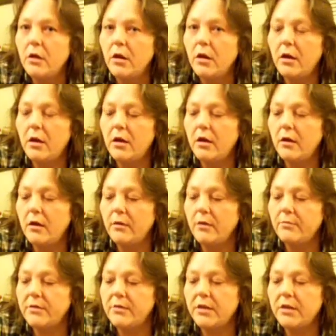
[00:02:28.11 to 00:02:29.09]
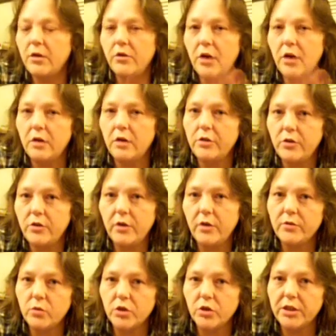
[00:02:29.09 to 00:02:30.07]
Um, so y'all knew
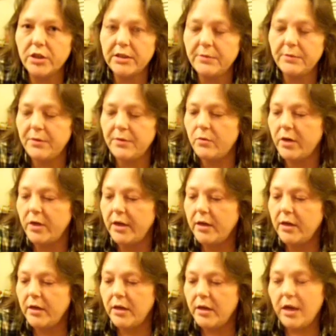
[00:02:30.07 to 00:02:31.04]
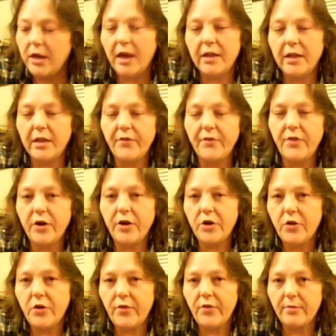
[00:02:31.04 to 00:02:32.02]
I was working at Speedway. I left
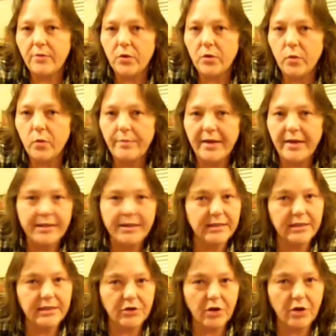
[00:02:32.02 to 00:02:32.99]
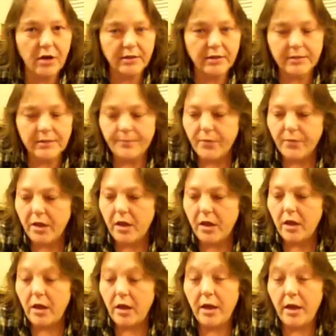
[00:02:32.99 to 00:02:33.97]
there in November and went back to Xerox.
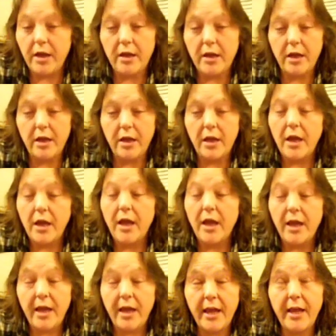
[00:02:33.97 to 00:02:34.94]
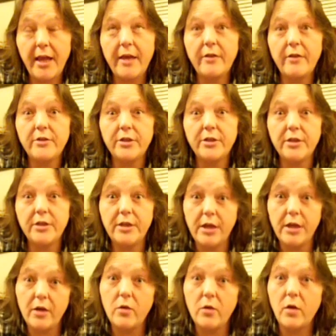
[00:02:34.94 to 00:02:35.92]
And hell to the
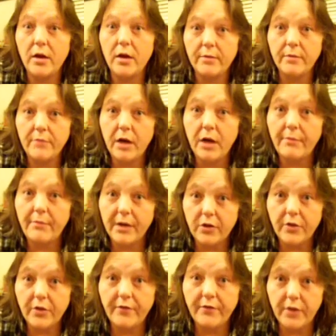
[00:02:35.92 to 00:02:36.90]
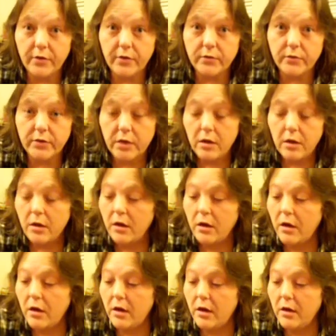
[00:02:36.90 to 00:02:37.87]
no, I am not back on the phones.
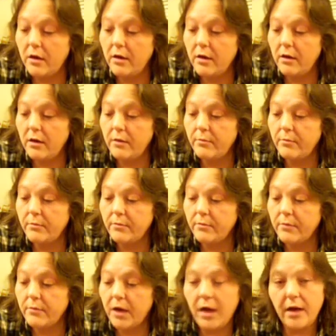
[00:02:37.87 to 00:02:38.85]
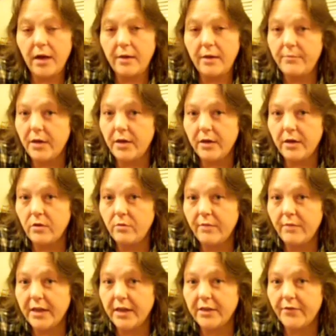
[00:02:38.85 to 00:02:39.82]
Um, I'm not
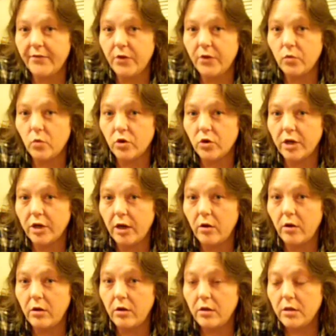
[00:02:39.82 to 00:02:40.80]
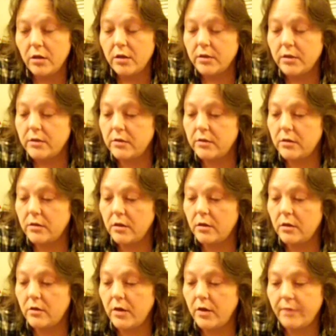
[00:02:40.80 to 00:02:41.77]
going back to phone work at all.
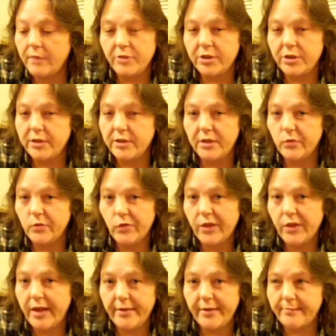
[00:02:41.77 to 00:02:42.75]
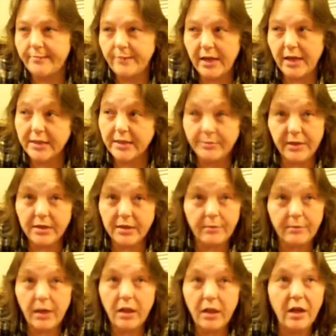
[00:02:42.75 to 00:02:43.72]
So I'm just done with that aspect
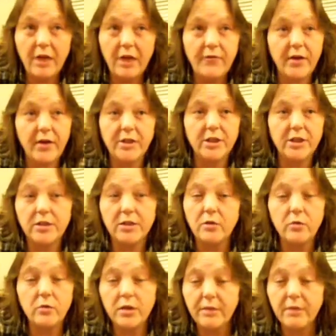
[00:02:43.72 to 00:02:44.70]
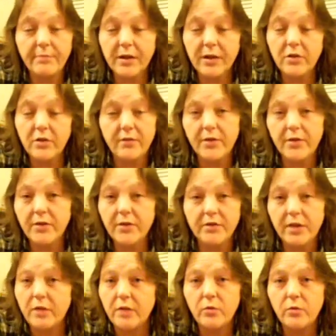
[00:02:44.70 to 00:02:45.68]
of my life. I just don't want to get back on the
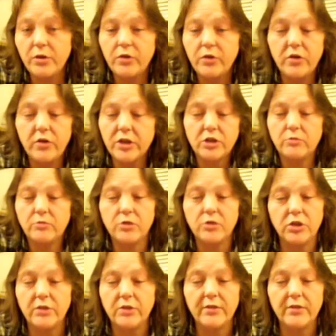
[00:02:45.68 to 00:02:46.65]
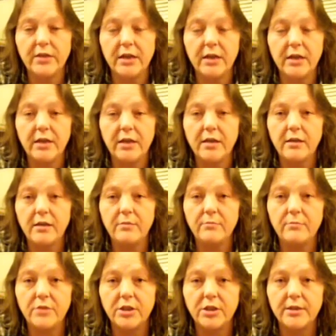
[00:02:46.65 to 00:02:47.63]
phones. I don't want to do customer service.
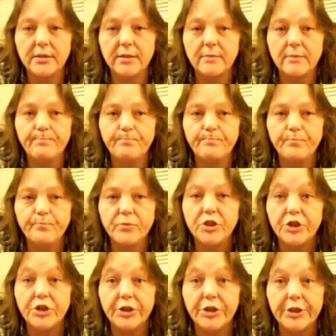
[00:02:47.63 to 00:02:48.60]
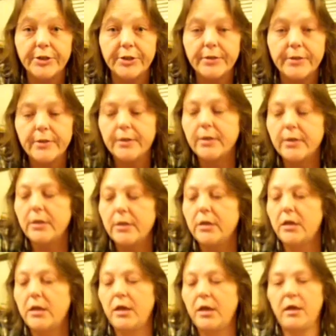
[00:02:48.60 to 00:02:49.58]
I'm just done.
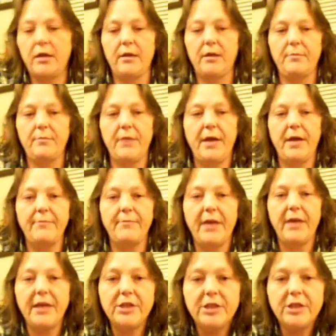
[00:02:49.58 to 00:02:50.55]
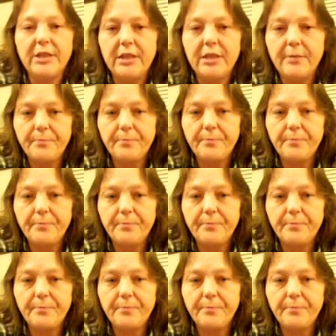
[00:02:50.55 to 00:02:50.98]
Um, I'm actually